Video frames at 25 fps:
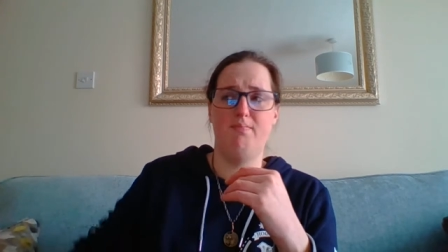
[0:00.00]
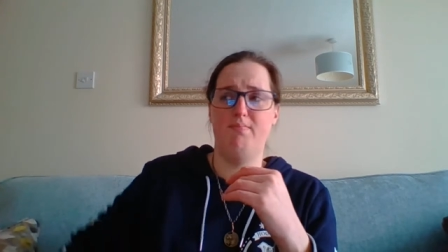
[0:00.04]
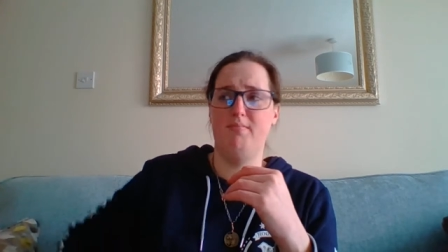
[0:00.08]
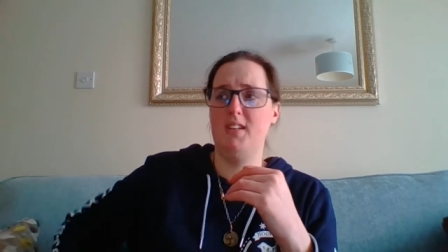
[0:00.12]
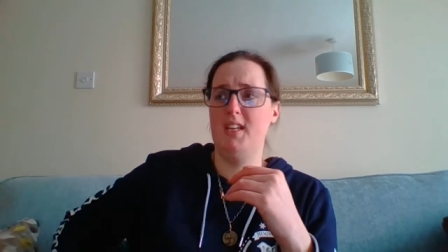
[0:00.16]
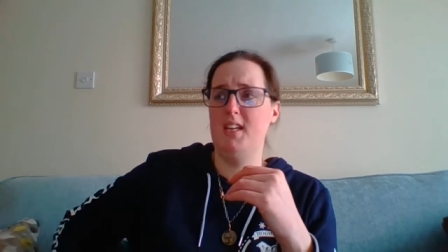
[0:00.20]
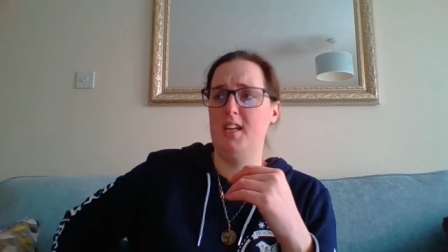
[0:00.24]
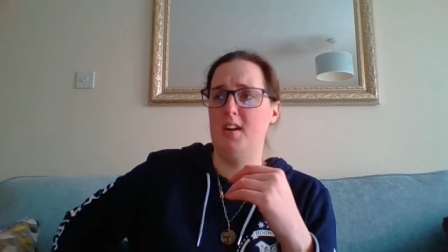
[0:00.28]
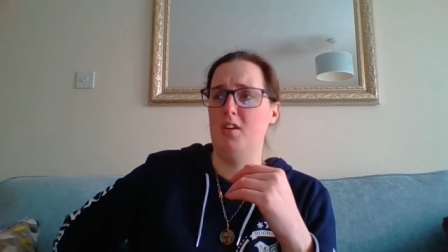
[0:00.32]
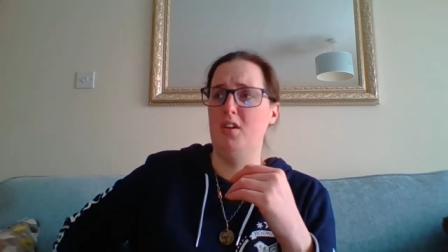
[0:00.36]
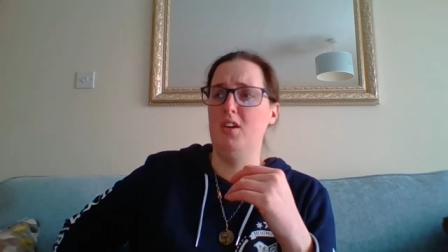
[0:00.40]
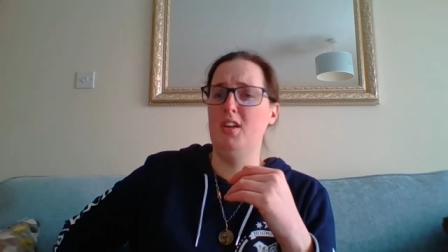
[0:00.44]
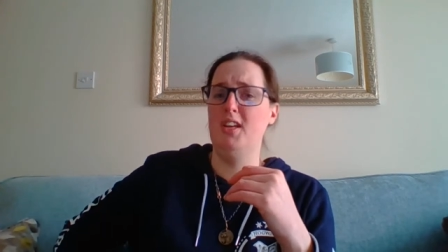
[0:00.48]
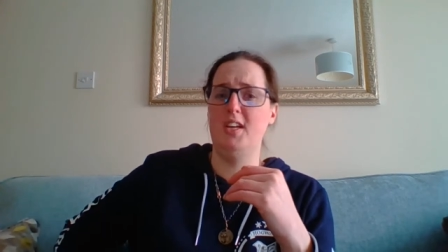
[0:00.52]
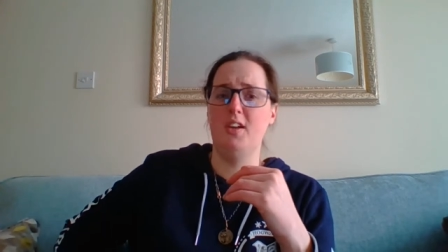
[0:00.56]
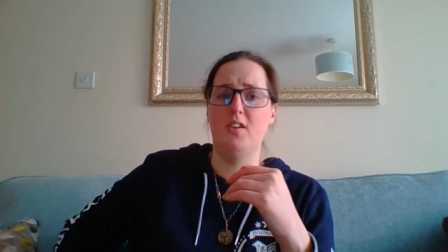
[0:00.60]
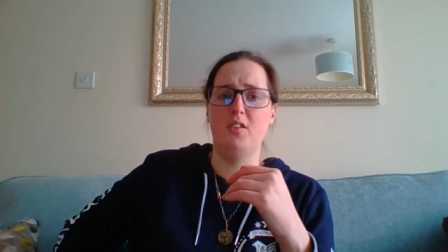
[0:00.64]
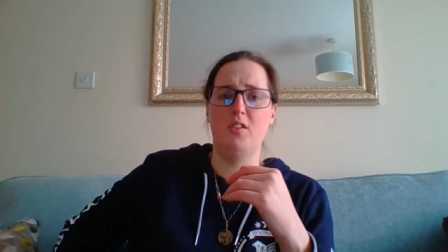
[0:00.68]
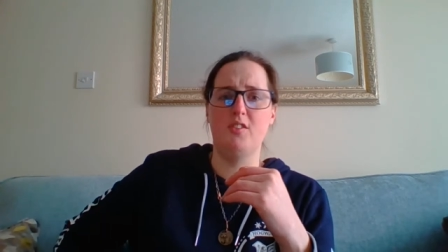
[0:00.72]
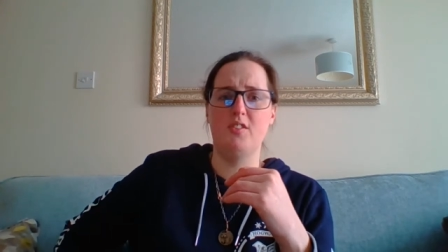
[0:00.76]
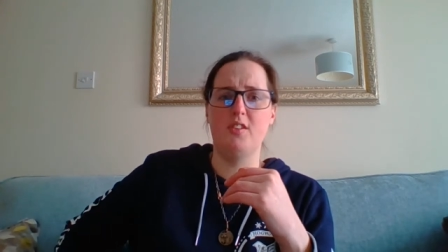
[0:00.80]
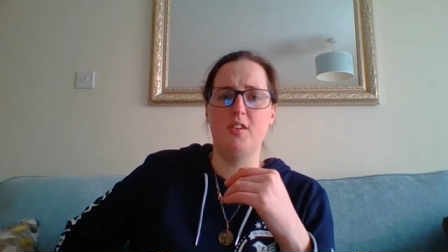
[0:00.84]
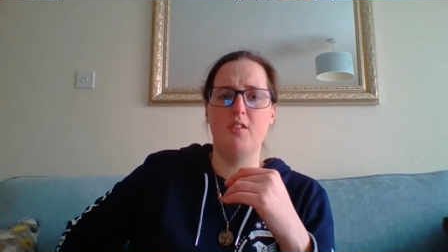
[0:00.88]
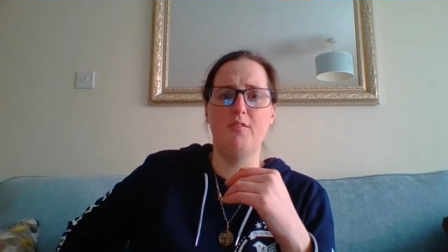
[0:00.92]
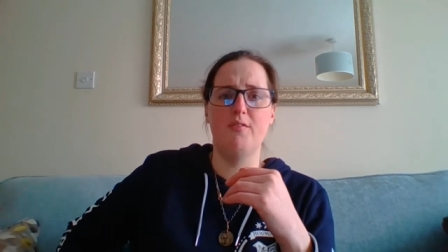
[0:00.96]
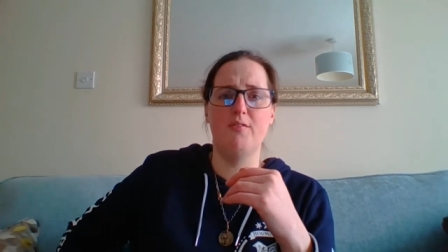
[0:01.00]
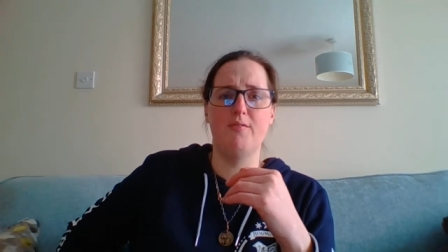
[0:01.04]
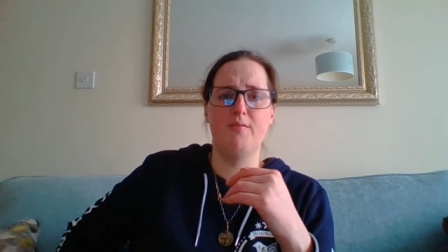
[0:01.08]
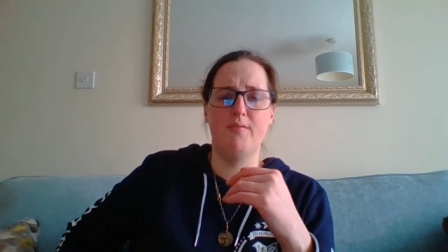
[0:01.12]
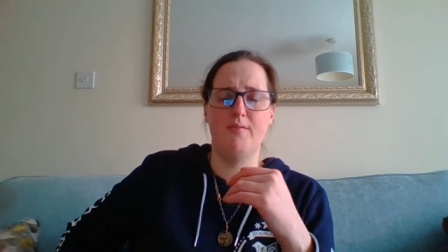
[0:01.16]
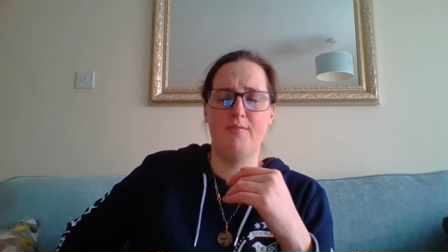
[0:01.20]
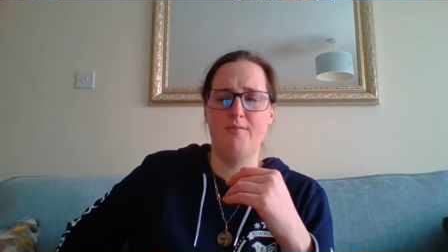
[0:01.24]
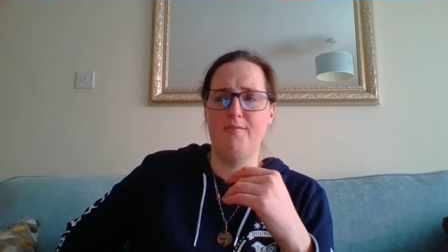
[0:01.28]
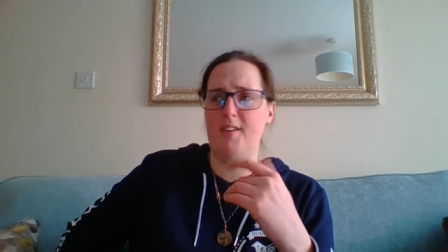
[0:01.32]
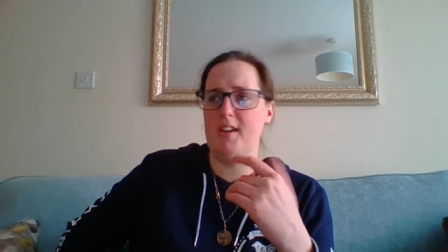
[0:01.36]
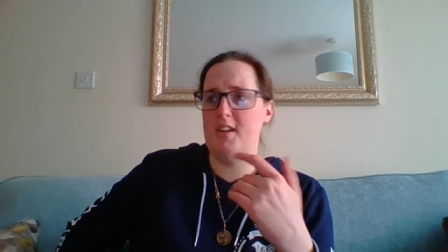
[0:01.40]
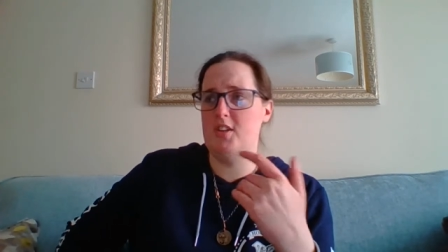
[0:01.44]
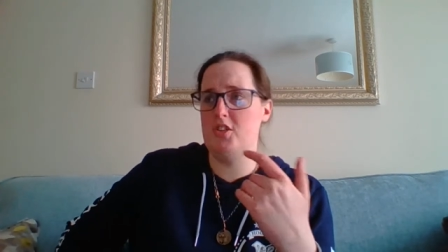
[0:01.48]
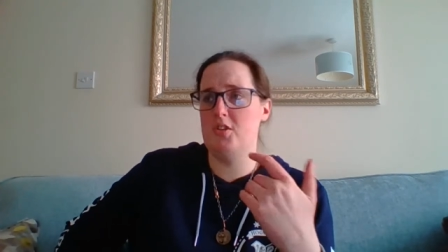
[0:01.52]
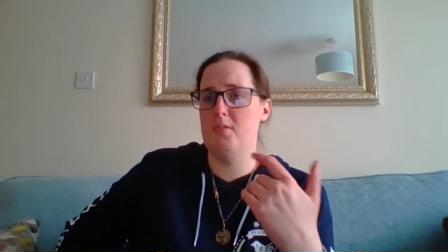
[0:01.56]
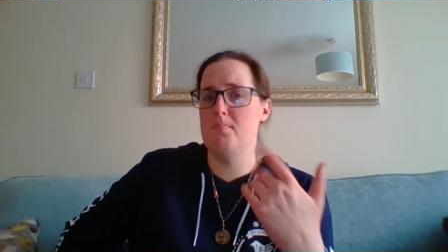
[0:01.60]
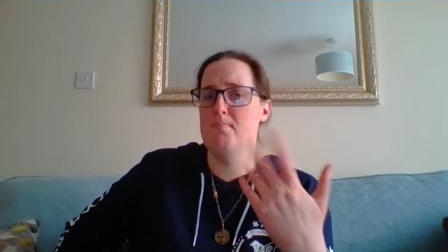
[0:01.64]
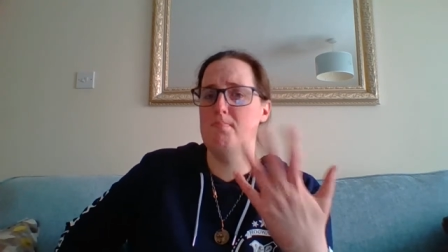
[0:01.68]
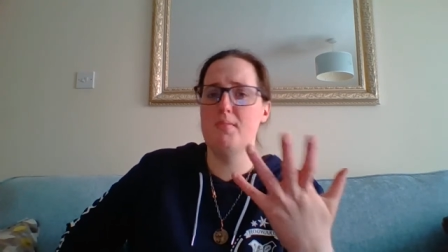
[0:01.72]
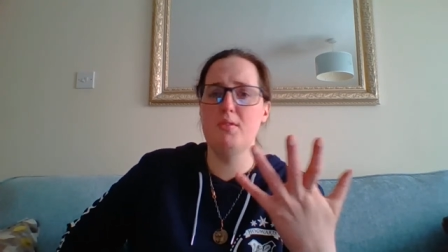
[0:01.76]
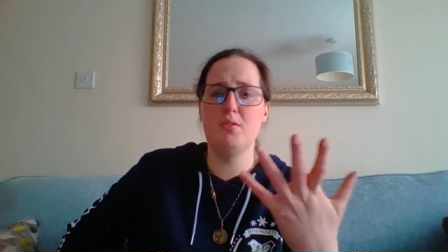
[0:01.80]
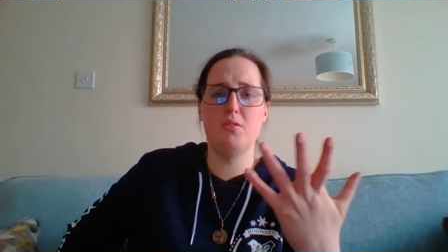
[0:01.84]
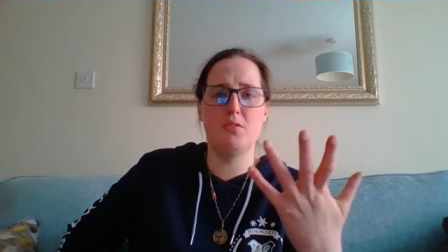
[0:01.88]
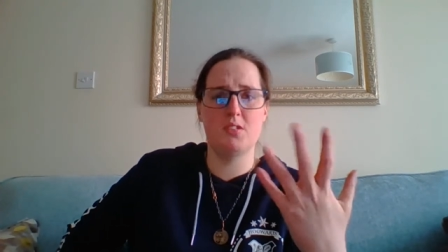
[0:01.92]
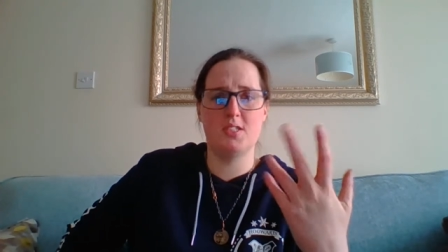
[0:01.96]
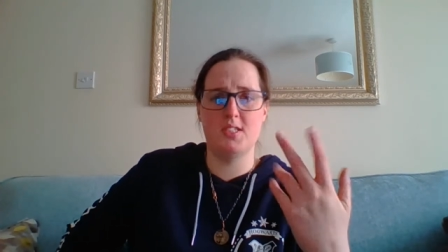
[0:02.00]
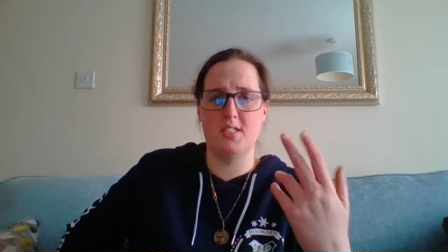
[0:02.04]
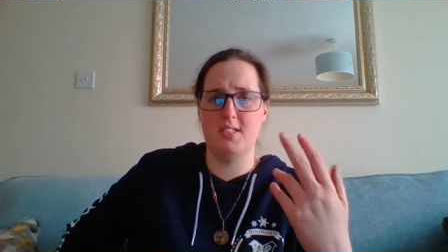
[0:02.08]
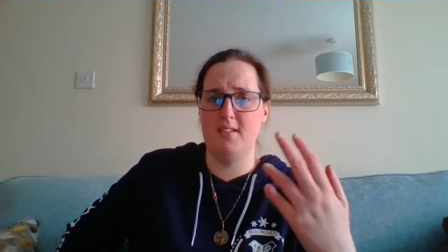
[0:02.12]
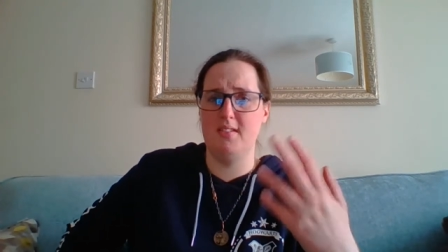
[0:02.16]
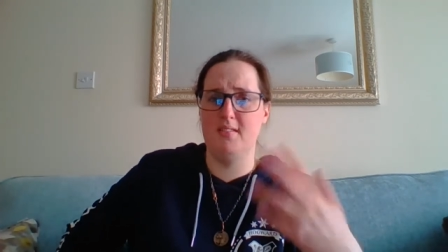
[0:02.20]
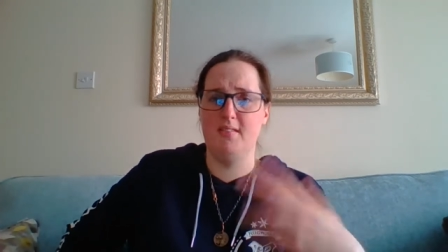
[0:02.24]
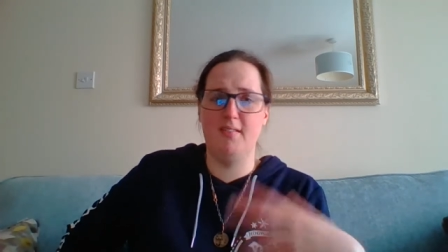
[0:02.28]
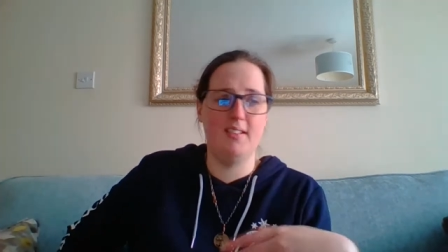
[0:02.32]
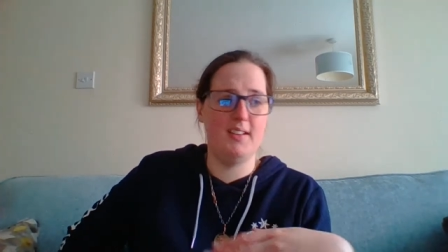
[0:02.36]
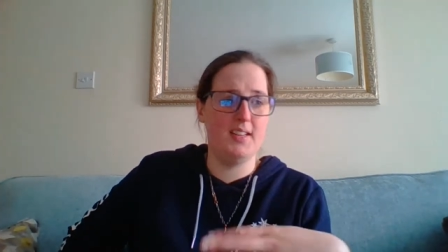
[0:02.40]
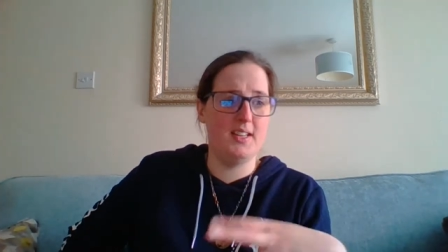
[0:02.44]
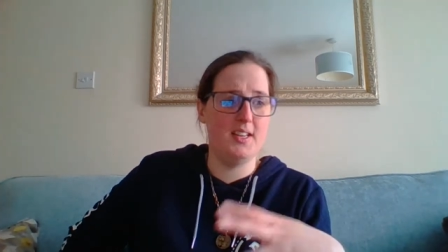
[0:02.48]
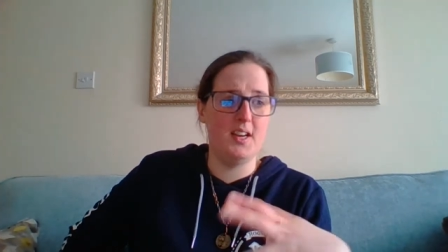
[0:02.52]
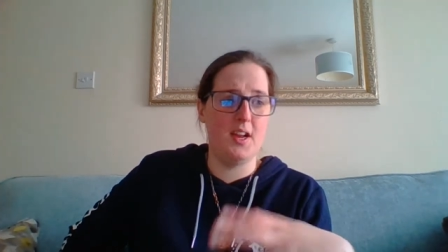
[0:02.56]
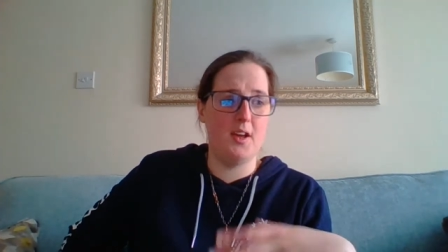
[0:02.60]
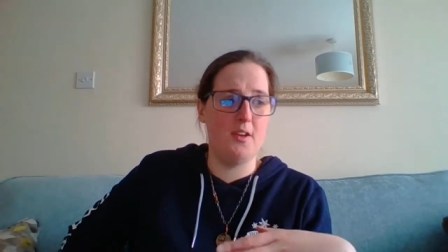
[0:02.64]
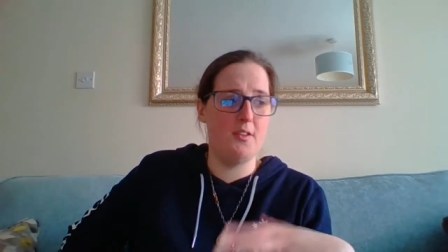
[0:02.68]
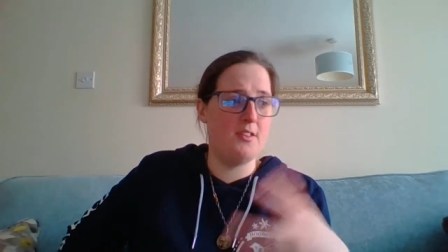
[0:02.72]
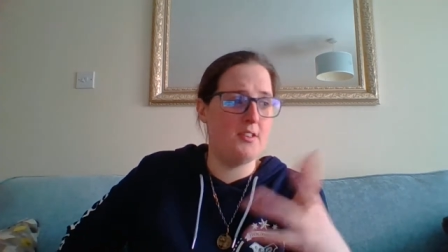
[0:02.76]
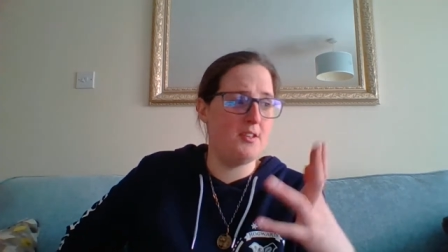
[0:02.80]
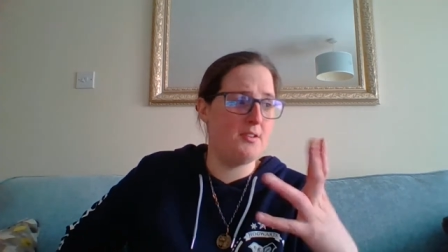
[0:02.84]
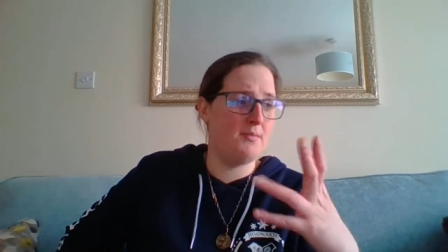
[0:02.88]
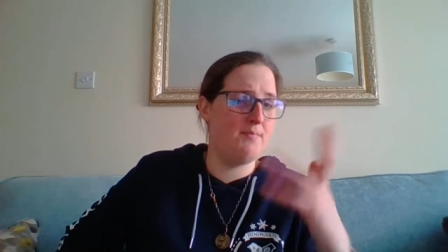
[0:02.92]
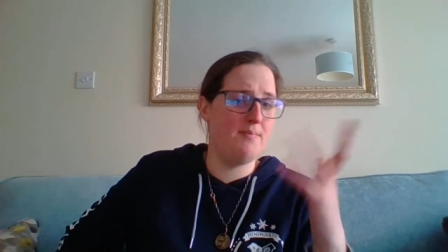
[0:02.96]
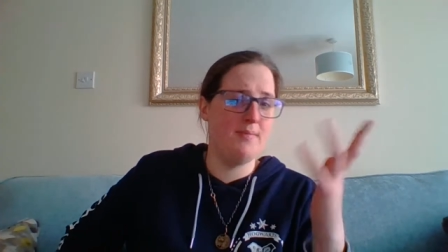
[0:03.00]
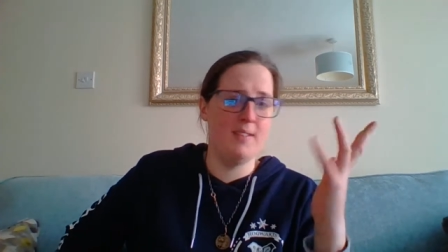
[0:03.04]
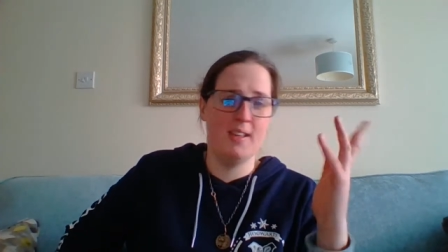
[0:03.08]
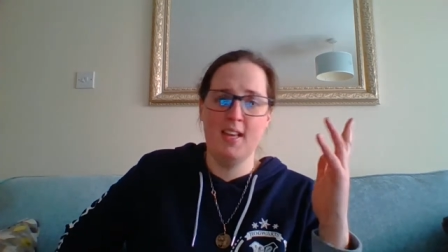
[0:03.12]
you know young adult fiction books and you know the